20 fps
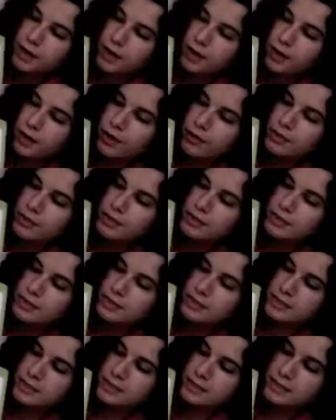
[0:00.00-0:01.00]
And
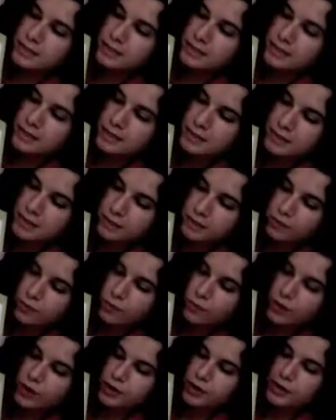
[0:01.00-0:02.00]
this
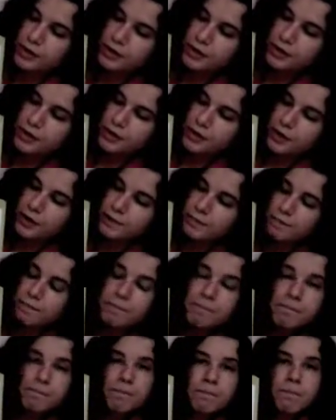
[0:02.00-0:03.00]
one here,
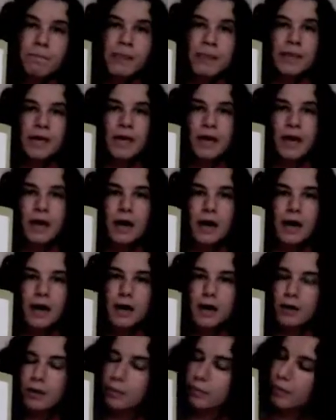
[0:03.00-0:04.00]

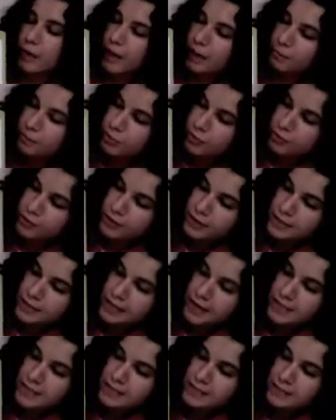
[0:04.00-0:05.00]
I put the
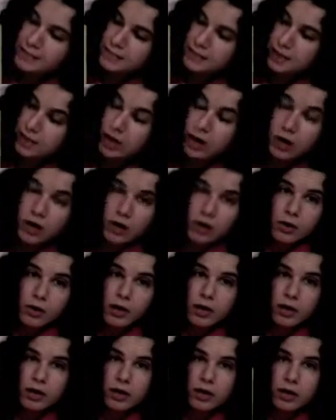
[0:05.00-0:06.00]
kasra
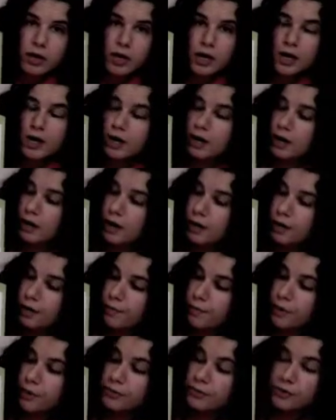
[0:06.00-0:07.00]

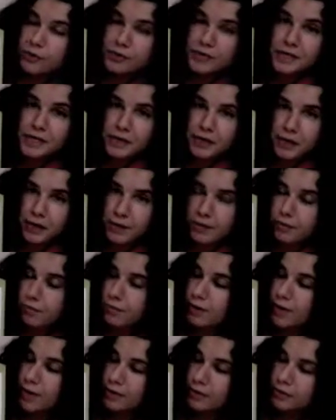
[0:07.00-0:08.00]
underneath it.
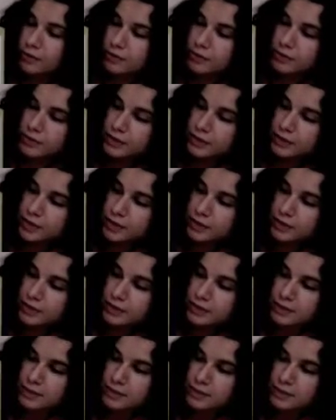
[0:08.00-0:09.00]
Right underneath it
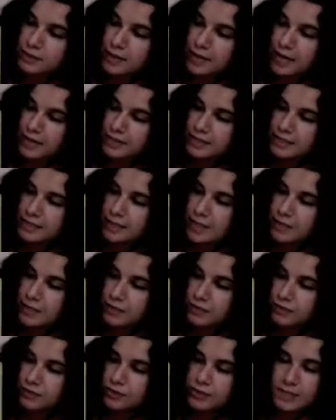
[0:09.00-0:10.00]
is this kasra.
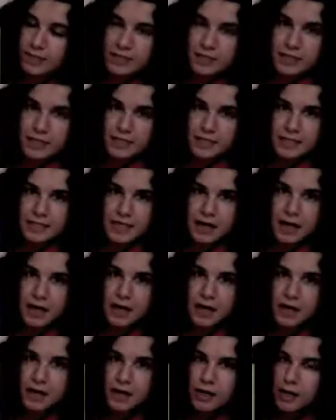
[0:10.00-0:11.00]
So this is the
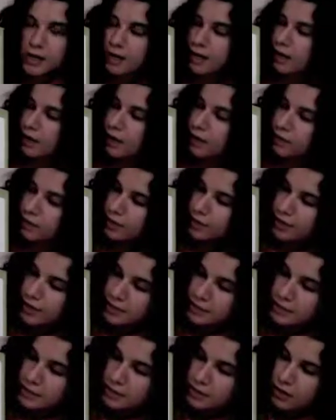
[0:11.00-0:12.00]
sa, and the
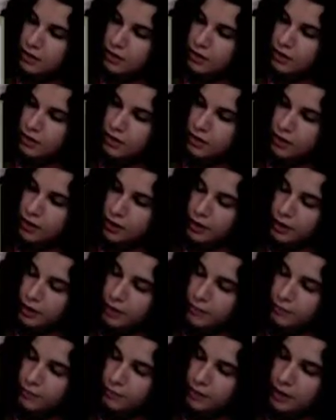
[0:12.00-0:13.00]
kasra
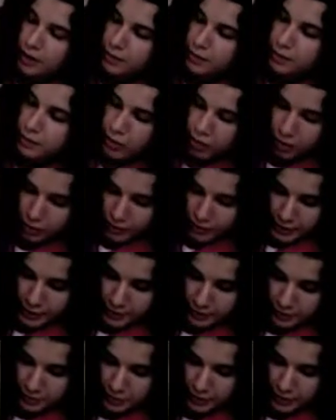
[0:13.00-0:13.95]
right below it.